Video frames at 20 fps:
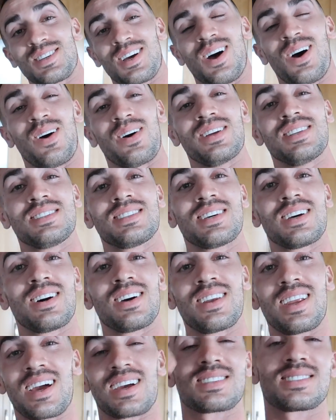so
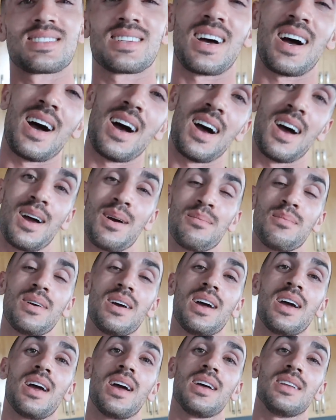until next time,
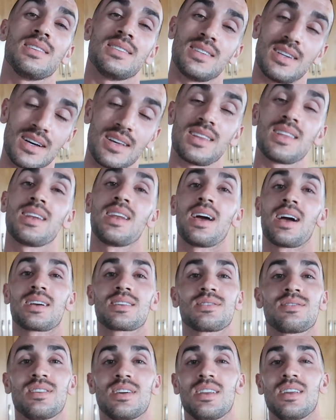until the
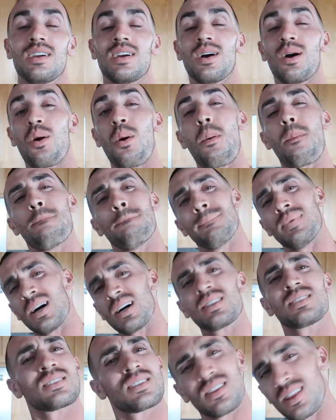next video,
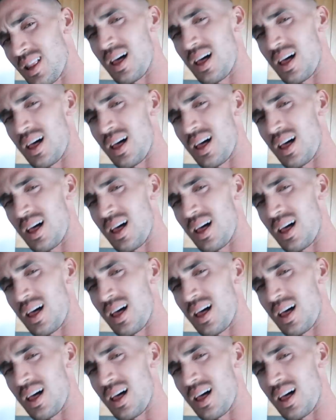much